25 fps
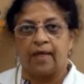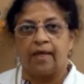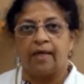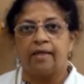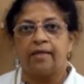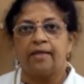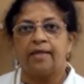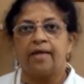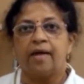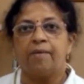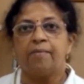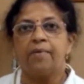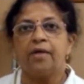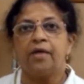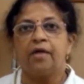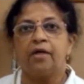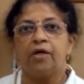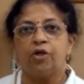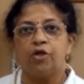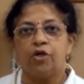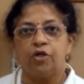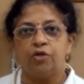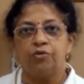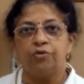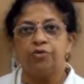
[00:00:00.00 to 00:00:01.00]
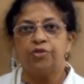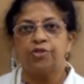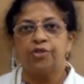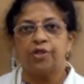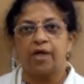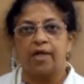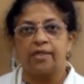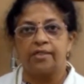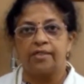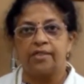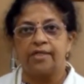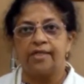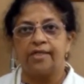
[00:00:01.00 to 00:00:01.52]
India being a huge
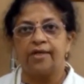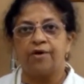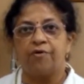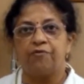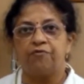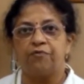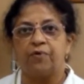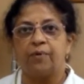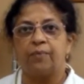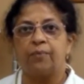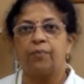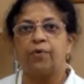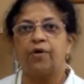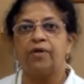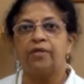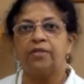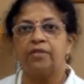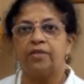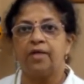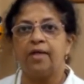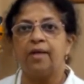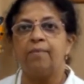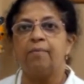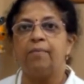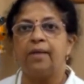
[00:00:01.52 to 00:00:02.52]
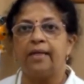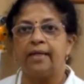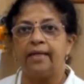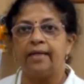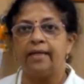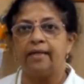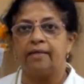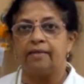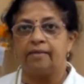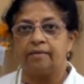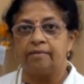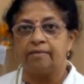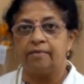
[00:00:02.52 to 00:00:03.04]
country of 1.3
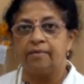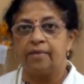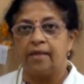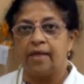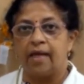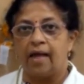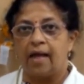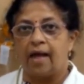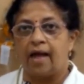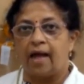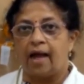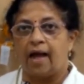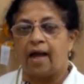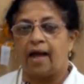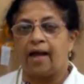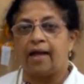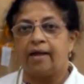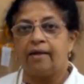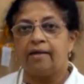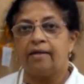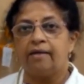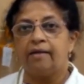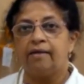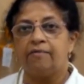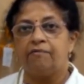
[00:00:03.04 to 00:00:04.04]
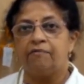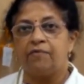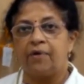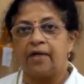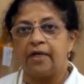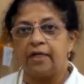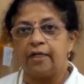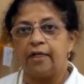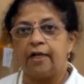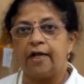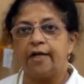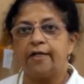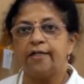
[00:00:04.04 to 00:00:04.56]
billion and
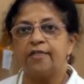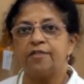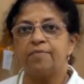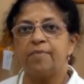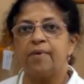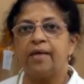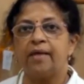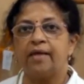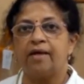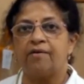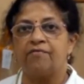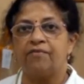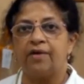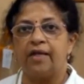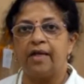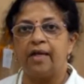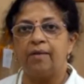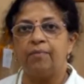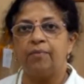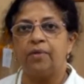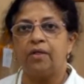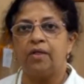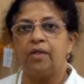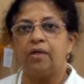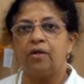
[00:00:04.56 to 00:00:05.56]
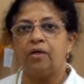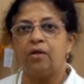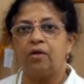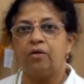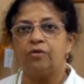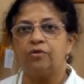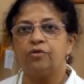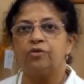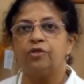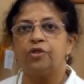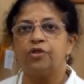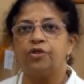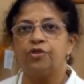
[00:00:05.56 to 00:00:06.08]
ventilators being available
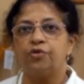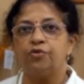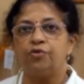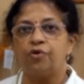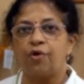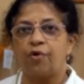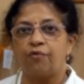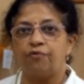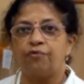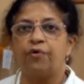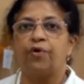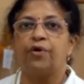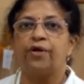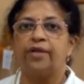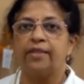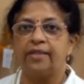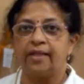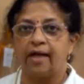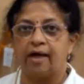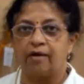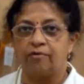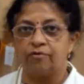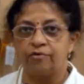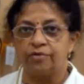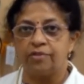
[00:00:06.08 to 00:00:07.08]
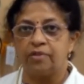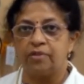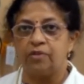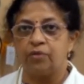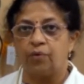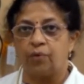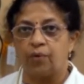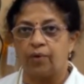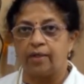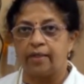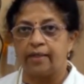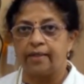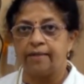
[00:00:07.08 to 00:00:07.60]
to the tune of 40,000
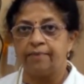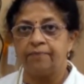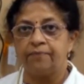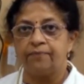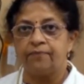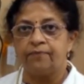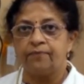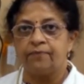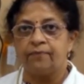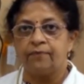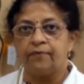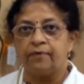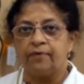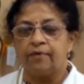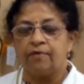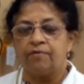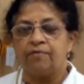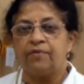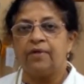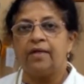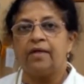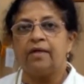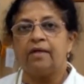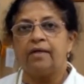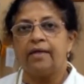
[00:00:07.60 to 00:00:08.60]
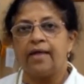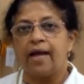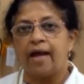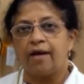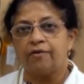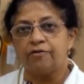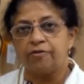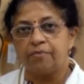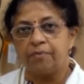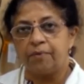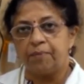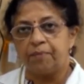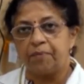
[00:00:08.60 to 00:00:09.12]
only, we really
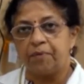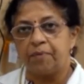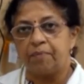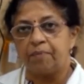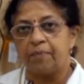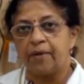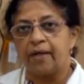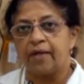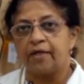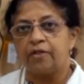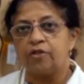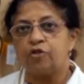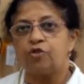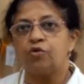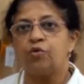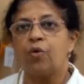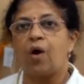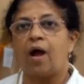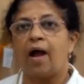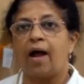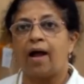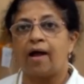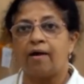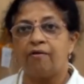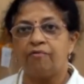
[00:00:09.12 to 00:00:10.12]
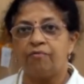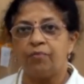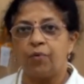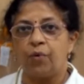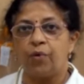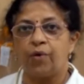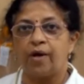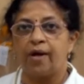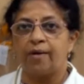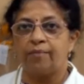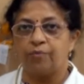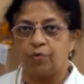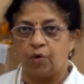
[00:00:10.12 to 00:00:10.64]
have to be prepared to have
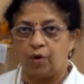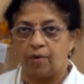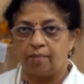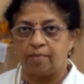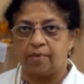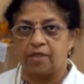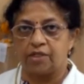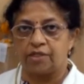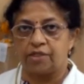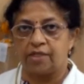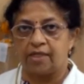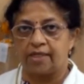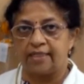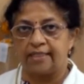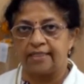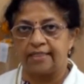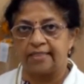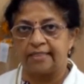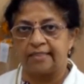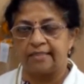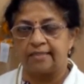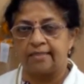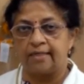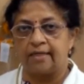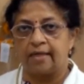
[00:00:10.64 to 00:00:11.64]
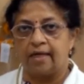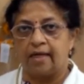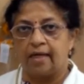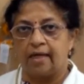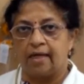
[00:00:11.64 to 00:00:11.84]
more and more machines.